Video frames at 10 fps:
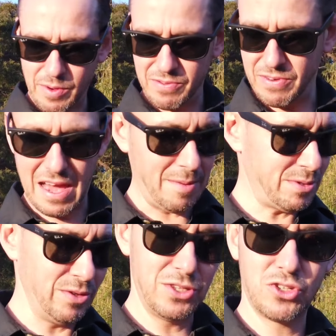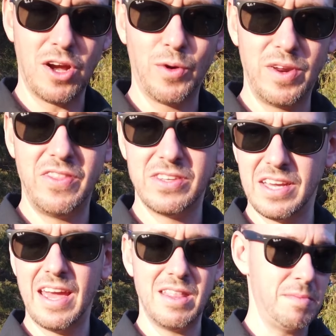that we've absolutely struggled either
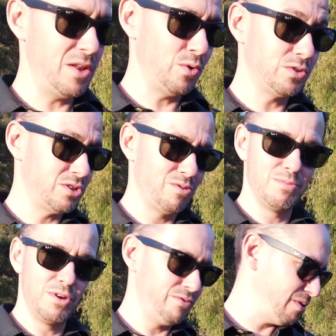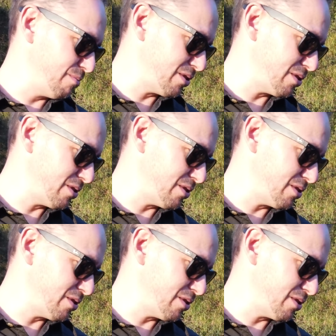to get them in or to remove them.